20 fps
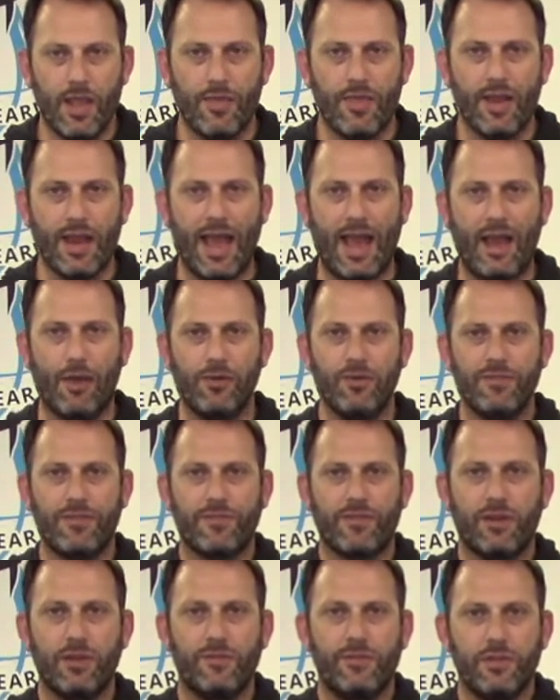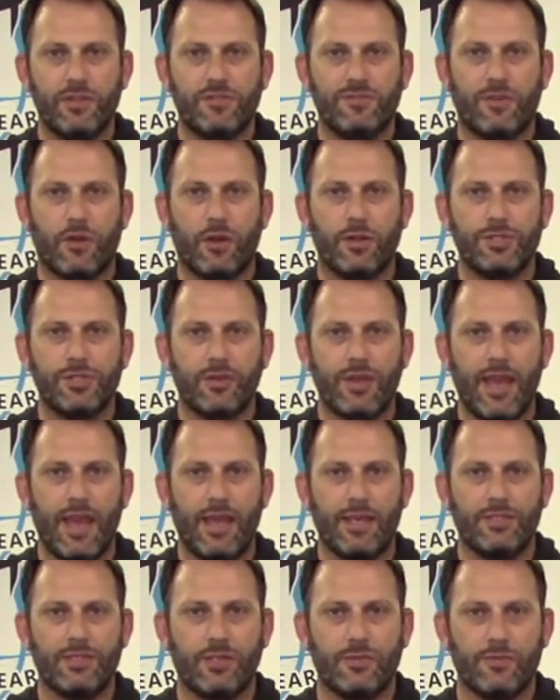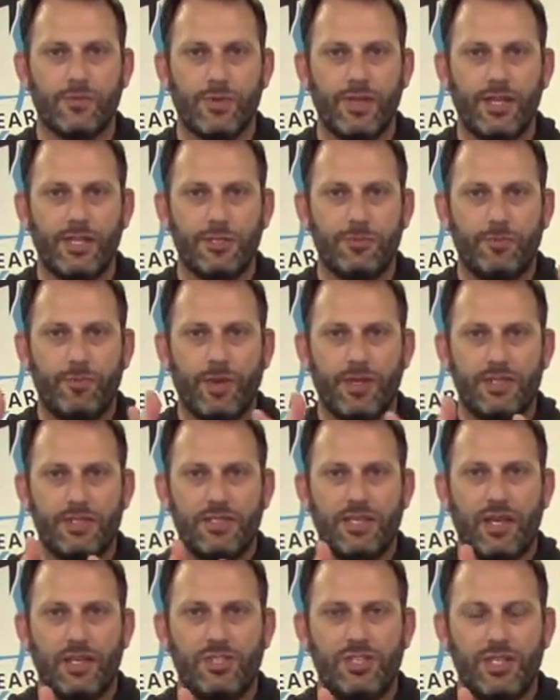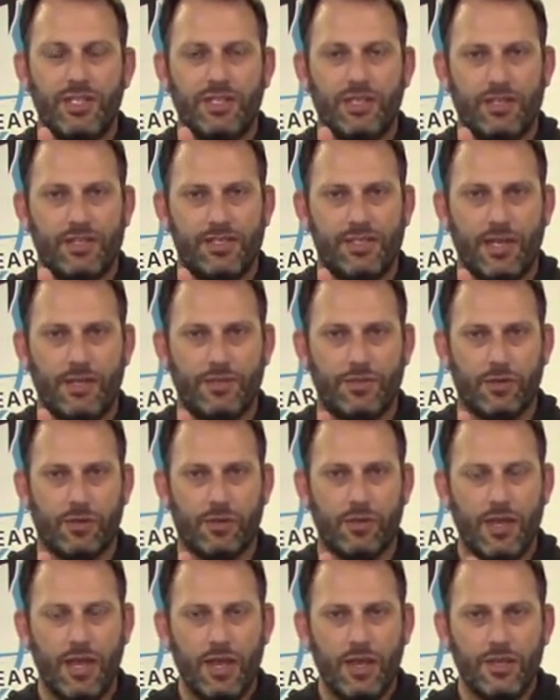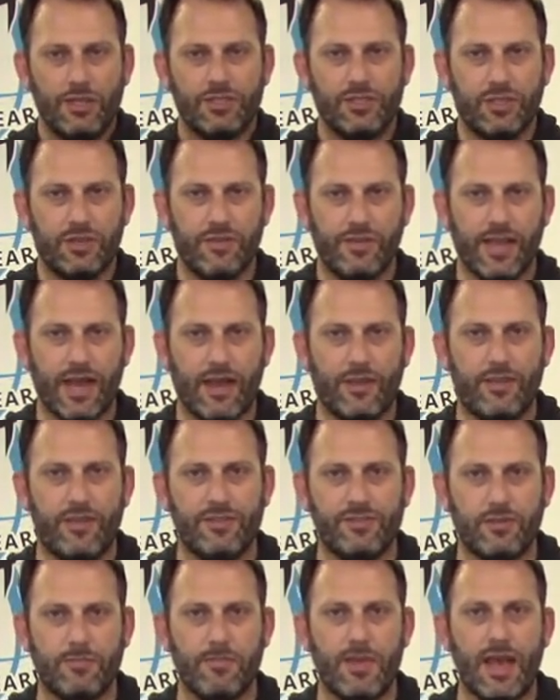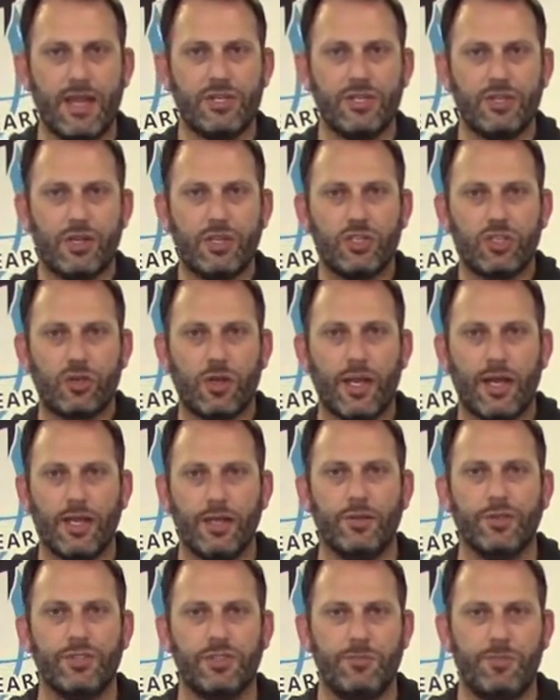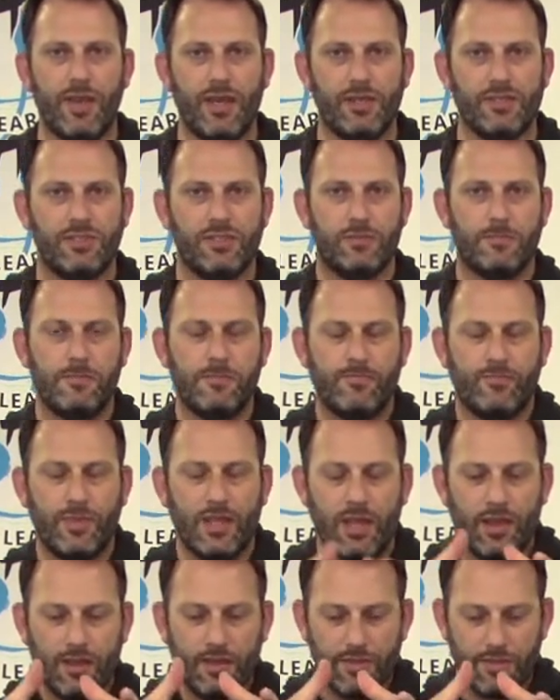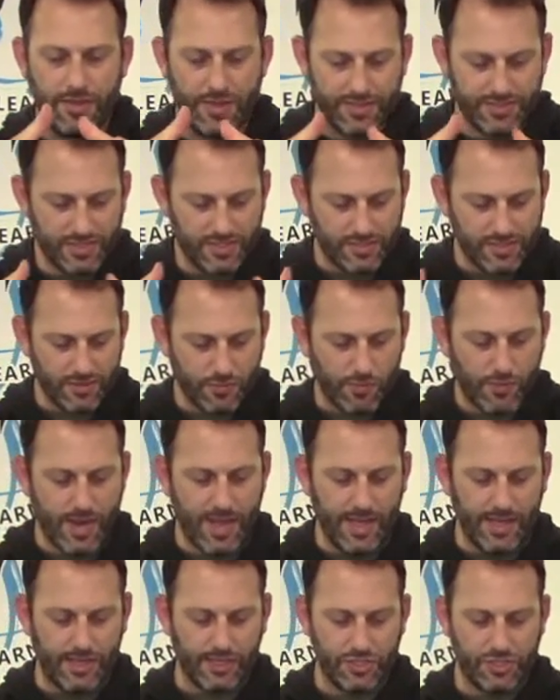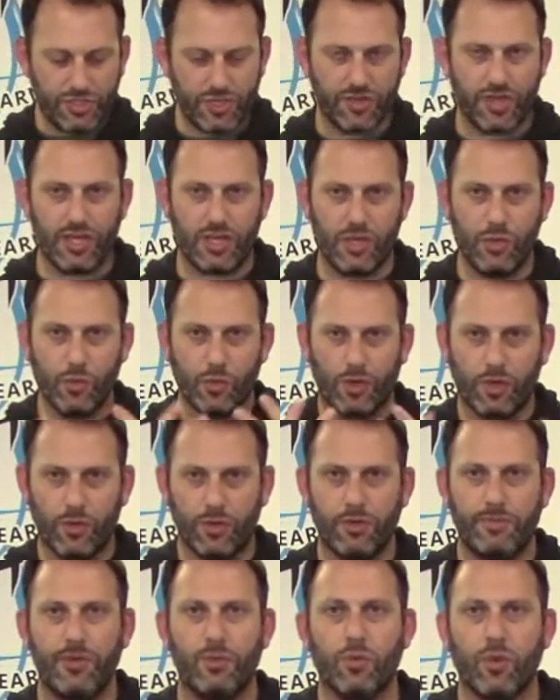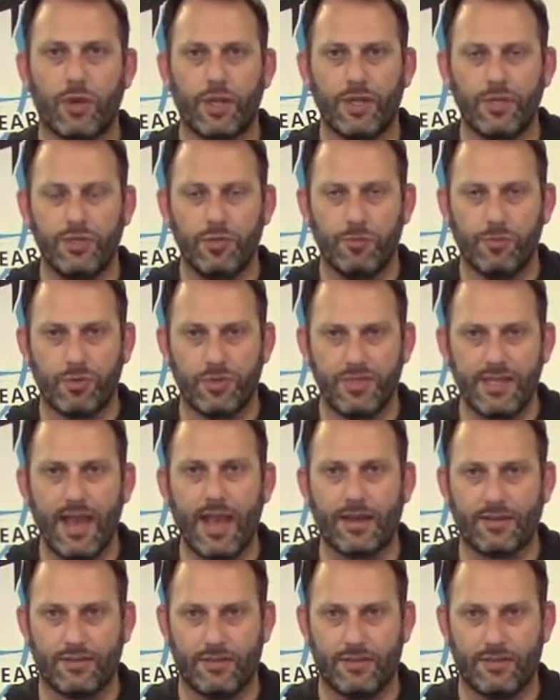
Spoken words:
then out in front of you as far as your hands can reach, but touching to the center. So you've got this imaginary triangle space. This is the range that you are going to be working to protect.